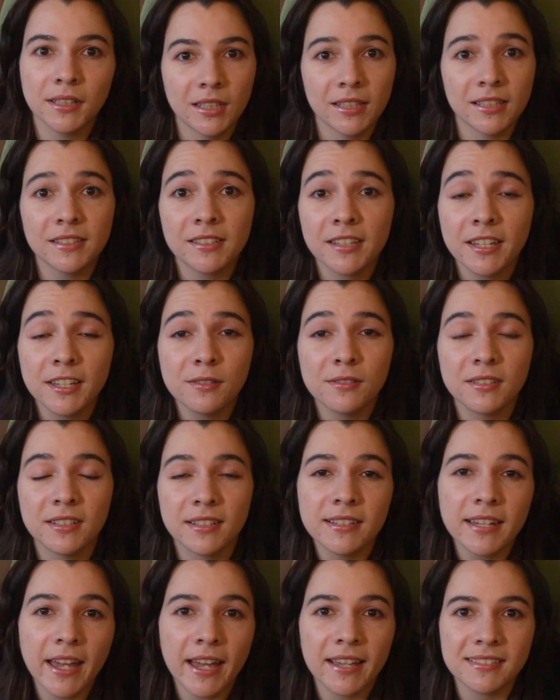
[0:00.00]
He continued
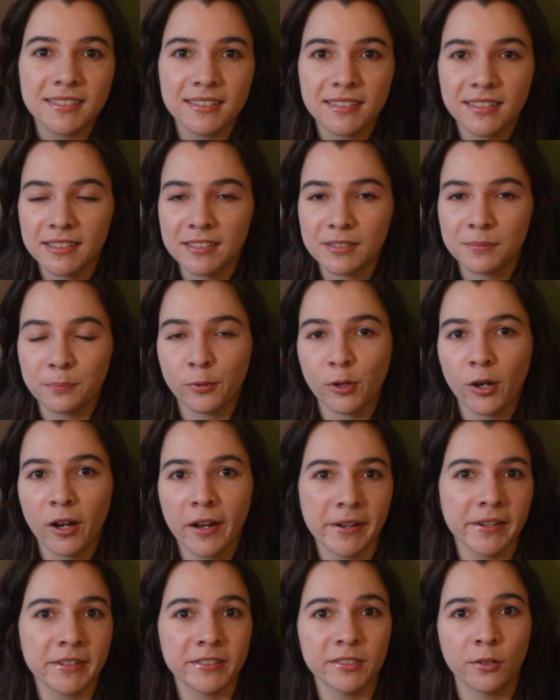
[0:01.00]
to test his
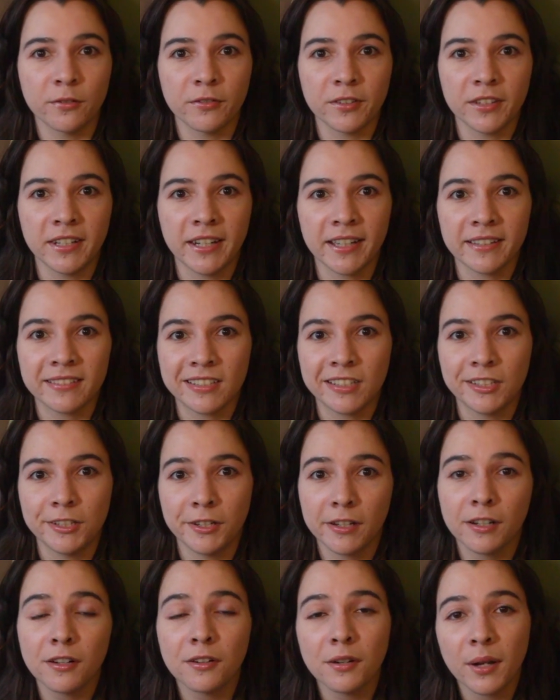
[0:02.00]
product over the next
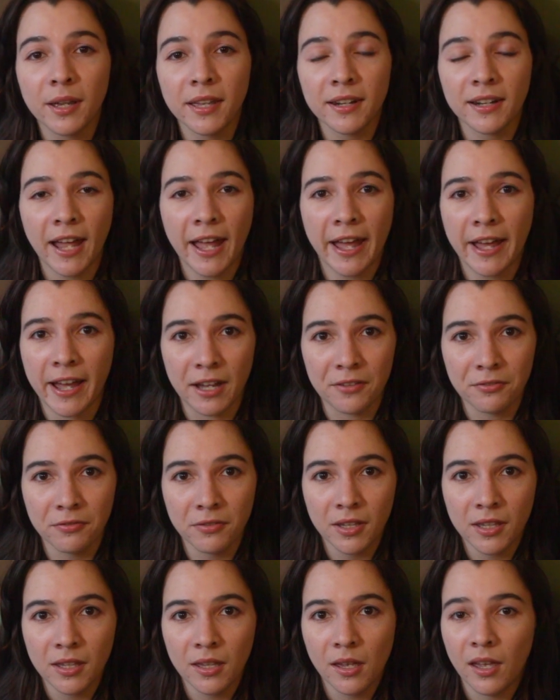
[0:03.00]
year and a half,